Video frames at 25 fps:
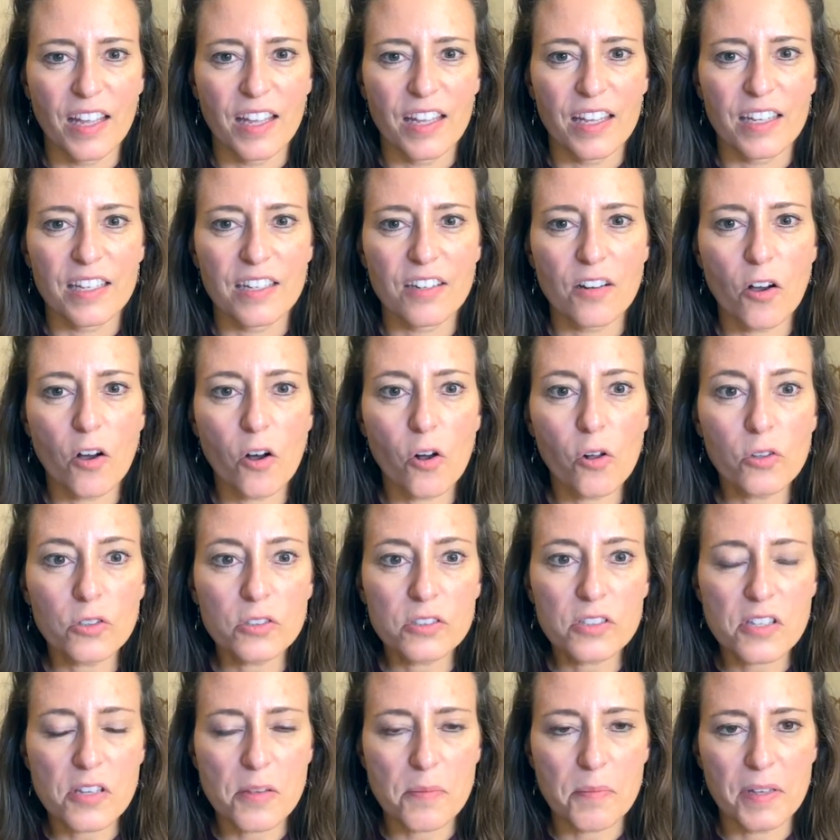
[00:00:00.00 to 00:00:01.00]
And
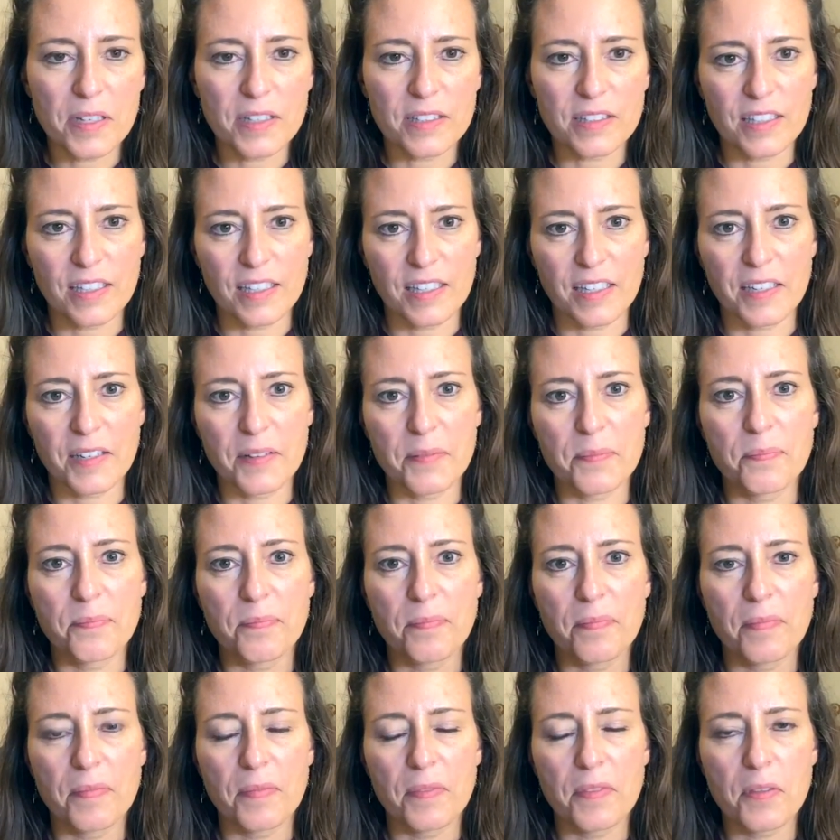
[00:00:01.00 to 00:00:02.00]
ultimately,
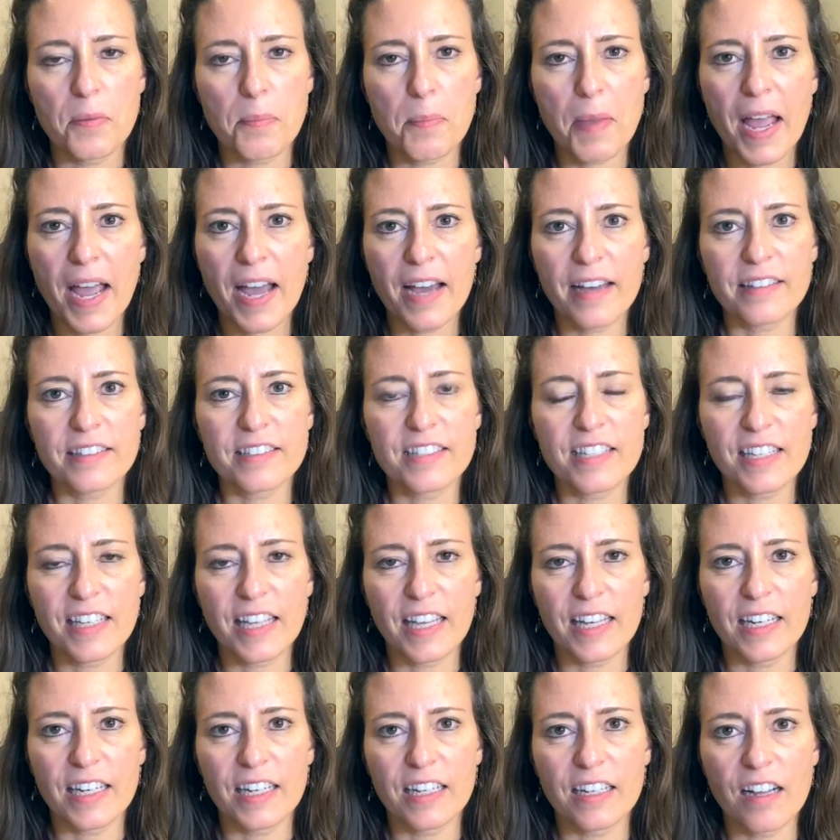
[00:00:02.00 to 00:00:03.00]
the path to
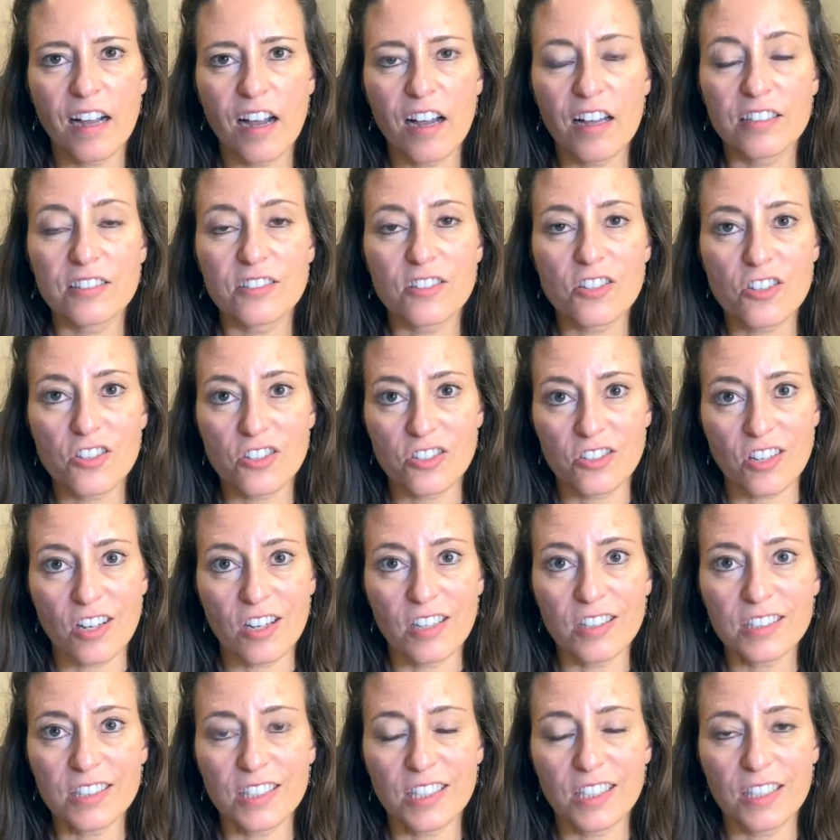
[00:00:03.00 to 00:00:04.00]
getting
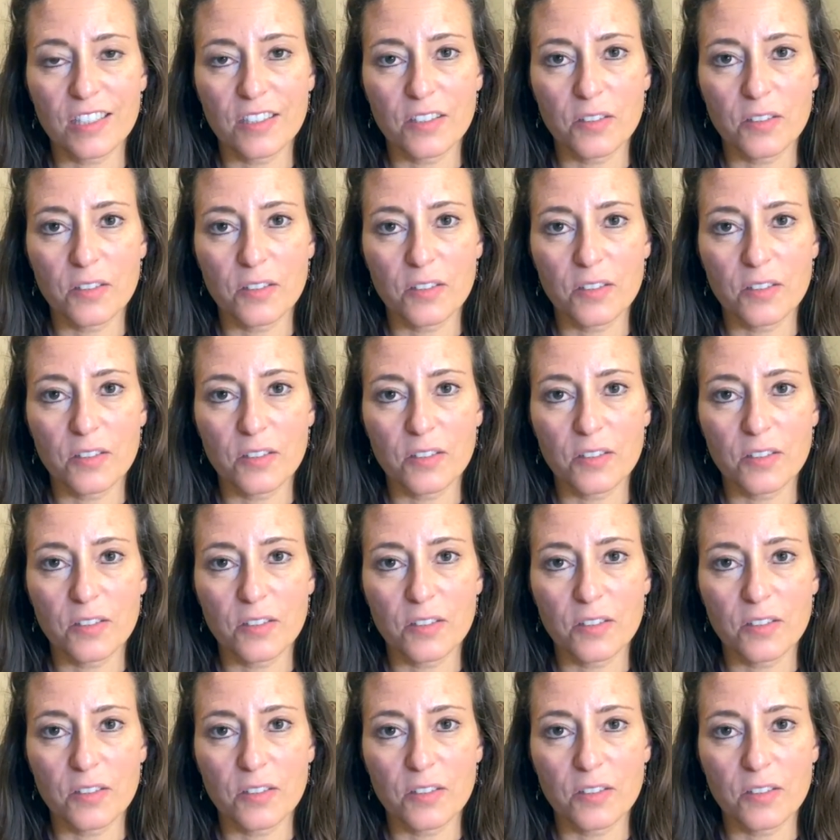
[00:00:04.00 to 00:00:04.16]
unstuck